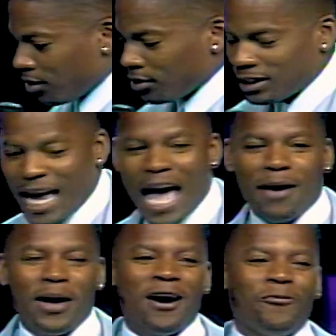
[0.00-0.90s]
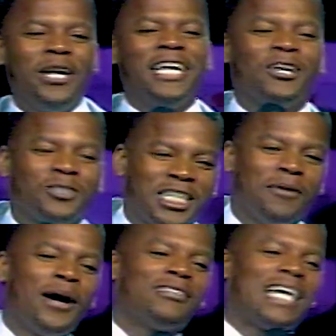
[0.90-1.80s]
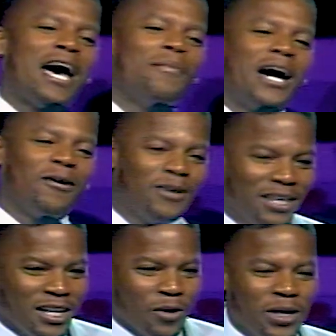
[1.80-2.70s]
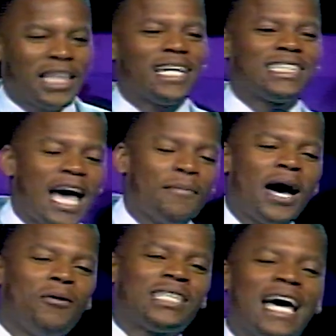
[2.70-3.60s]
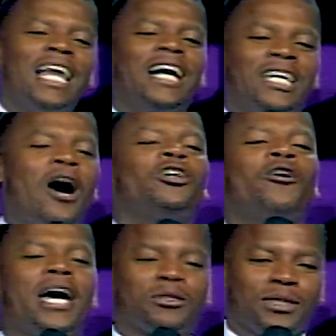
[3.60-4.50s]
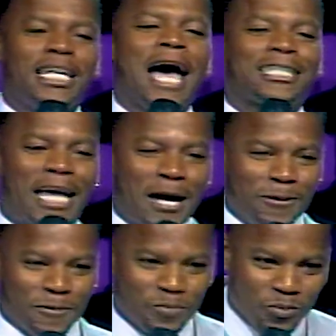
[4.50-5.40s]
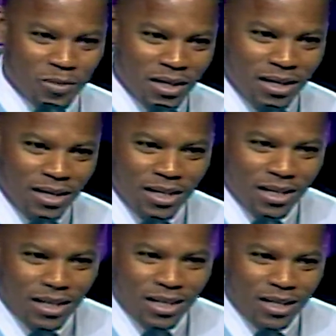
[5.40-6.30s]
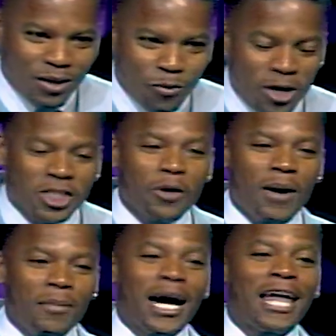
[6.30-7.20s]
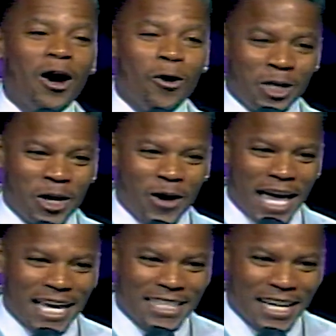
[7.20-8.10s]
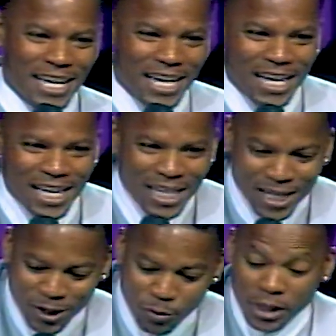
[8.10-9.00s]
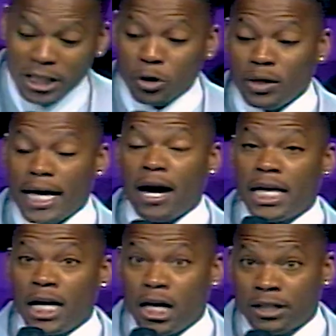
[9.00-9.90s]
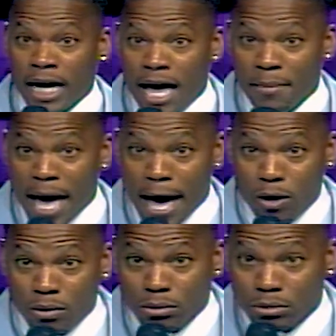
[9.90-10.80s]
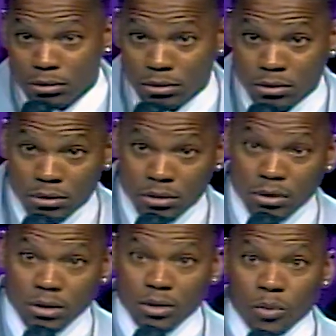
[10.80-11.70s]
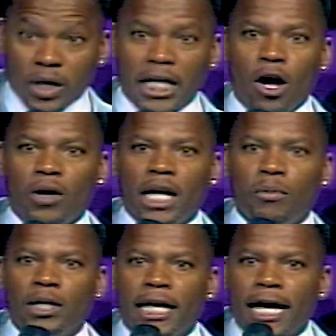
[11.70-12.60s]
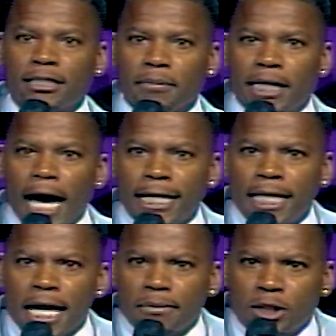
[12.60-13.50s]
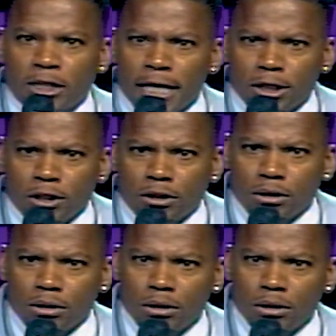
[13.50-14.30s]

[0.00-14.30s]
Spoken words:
Time out, we ain't know shit about time out. We thought time out was how long your ass was knocked out. Once your mama got hold of your ass, huh? What he doing now, he on time out? When he gonna get up, when he got some goddamn sense?